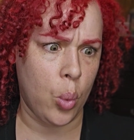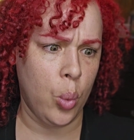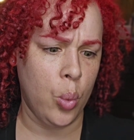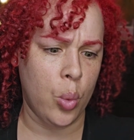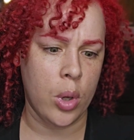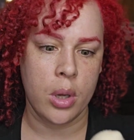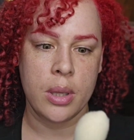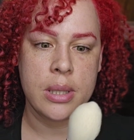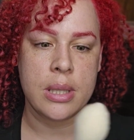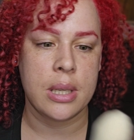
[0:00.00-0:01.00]
Ooh,
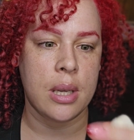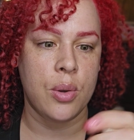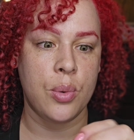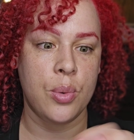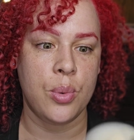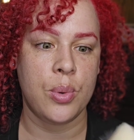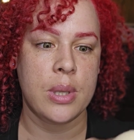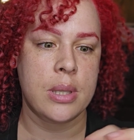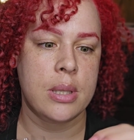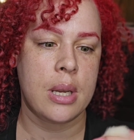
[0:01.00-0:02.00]
let's see. Ooh,
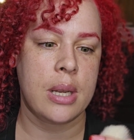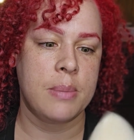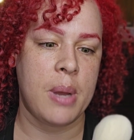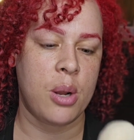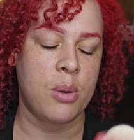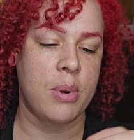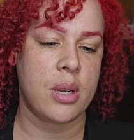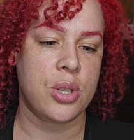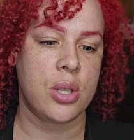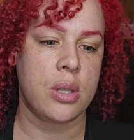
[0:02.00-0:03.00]
this is a nice powder
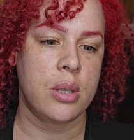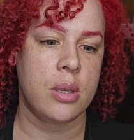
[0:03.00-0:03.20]
brush.